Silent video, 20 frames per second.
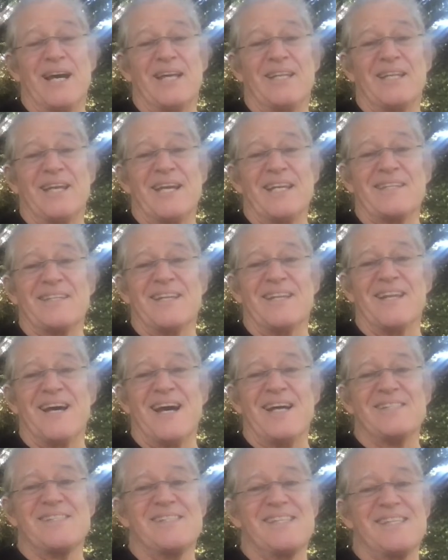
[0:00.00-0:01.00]
like the
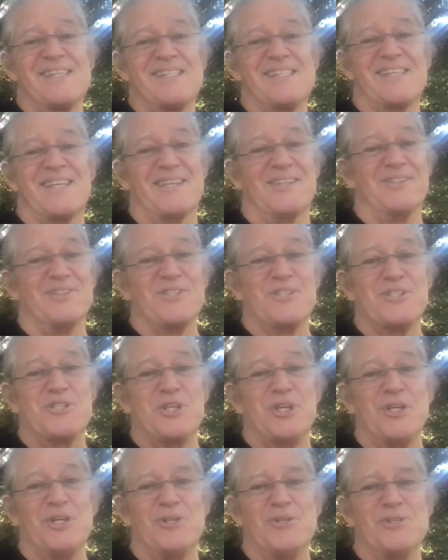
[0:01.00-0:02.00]
Nazis killed the
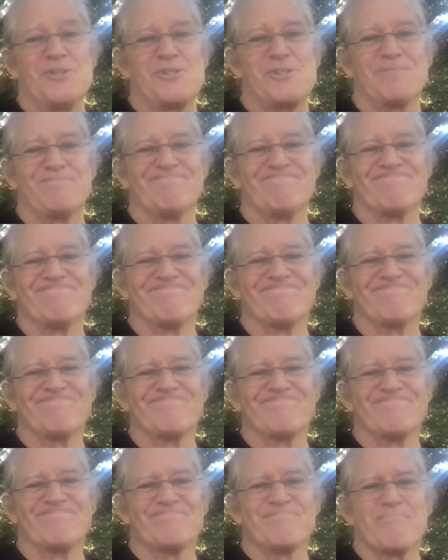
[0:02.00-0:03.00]
Jews.
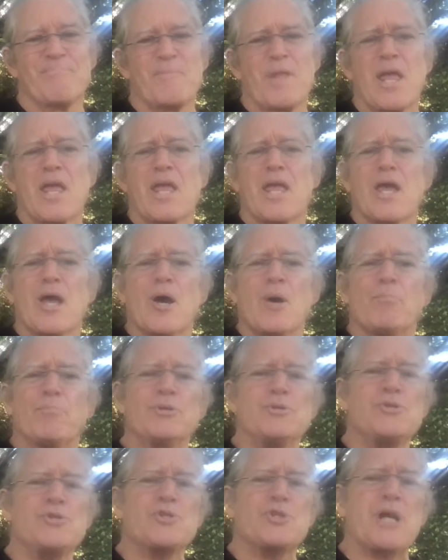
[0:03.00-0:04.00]

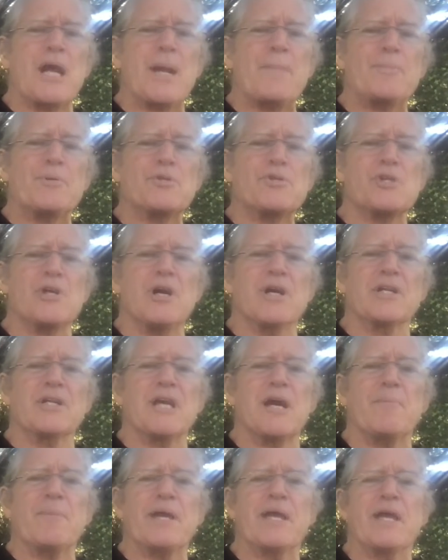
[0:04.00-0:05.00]
Blue stripers saw it
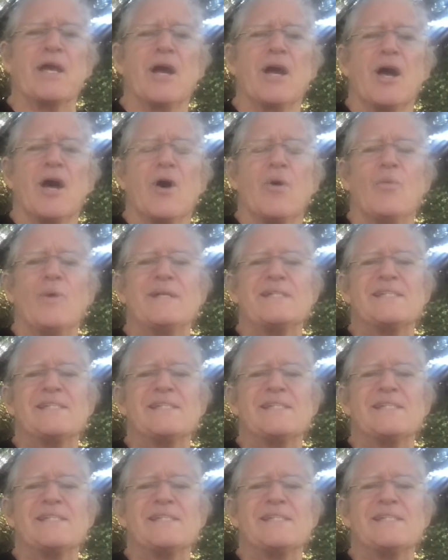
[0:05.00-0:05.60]
coming when